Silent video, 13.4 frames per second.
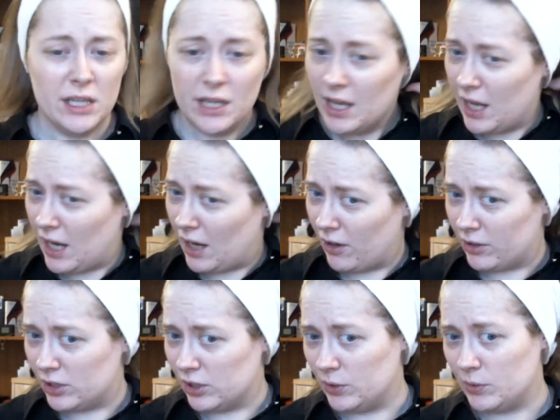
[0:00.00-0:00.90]

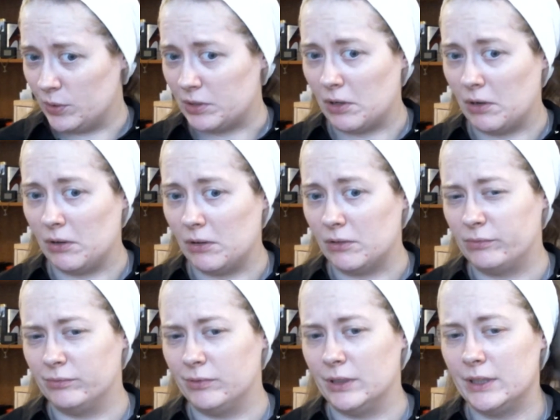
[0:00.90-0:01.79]
hairdos or
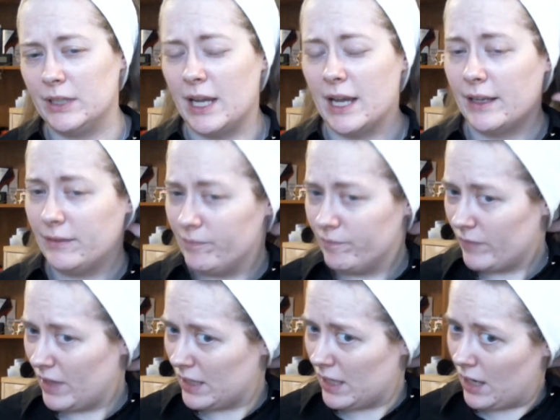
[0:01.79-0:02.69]
yeah,
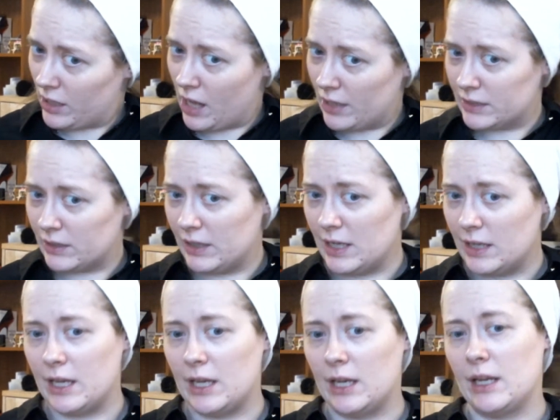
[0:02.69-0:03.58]
haircuts or
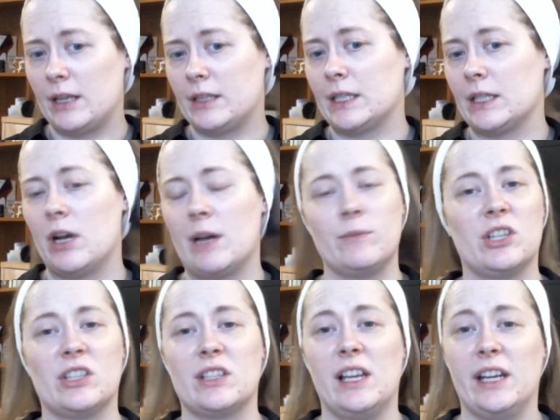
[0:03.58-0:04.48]
anything, so I'm
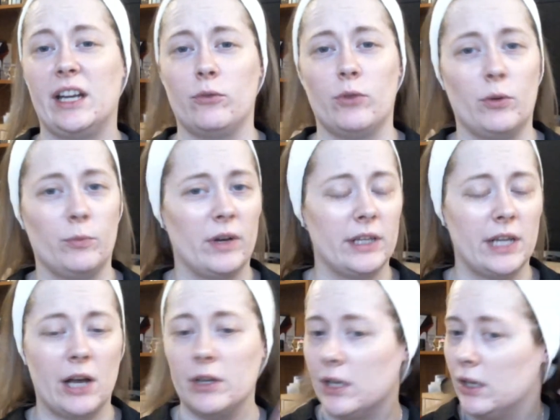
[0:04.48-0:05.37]
just letting it grow by now,
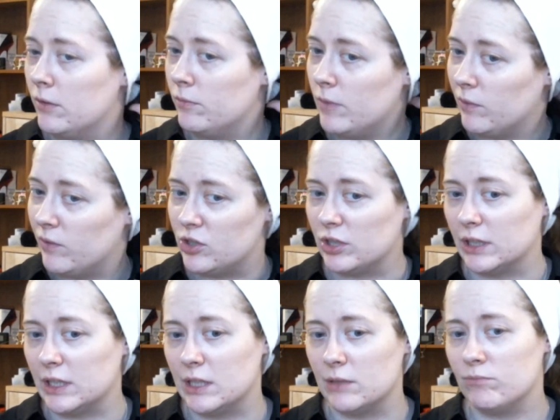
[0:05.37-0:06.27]
and
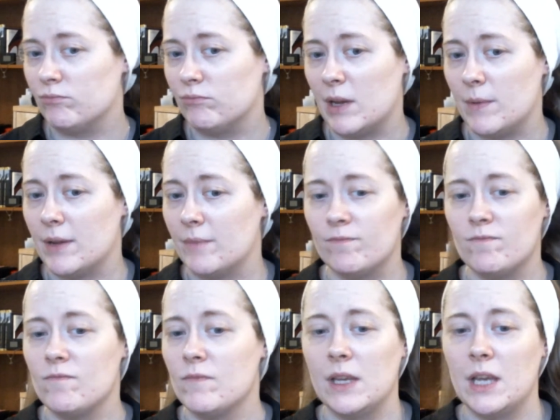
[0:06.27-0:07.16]
eventually maybe
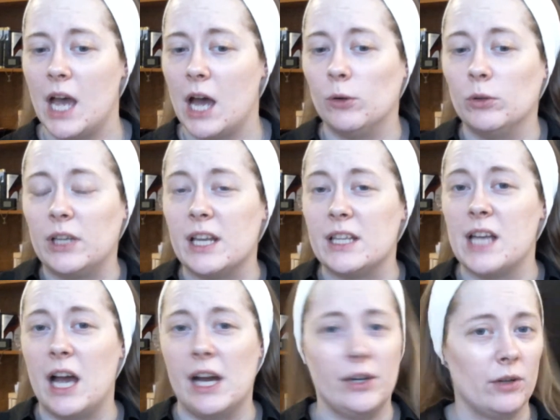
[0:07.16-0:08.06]
I will get
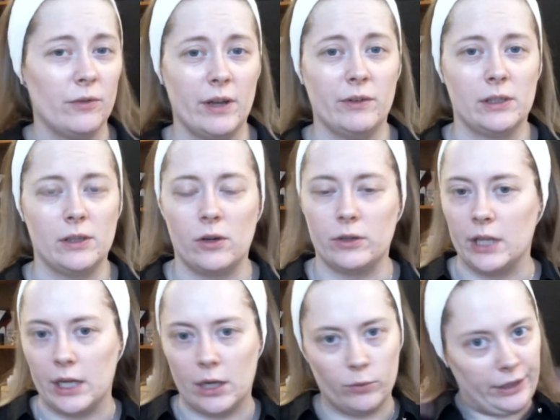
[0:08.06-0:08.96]
tired of having long, then
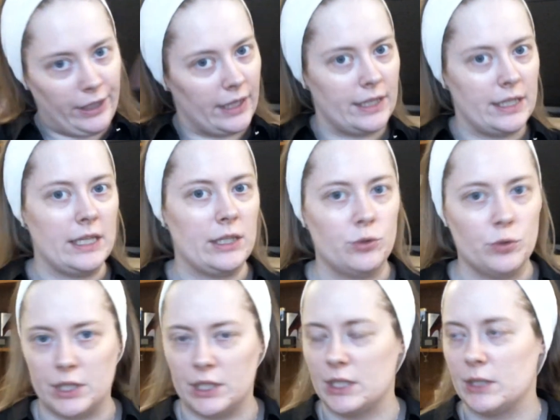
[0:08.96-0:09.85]
I will get it into a
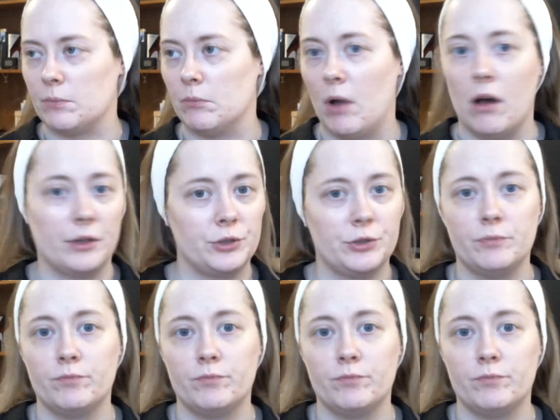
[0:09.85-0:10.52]
smart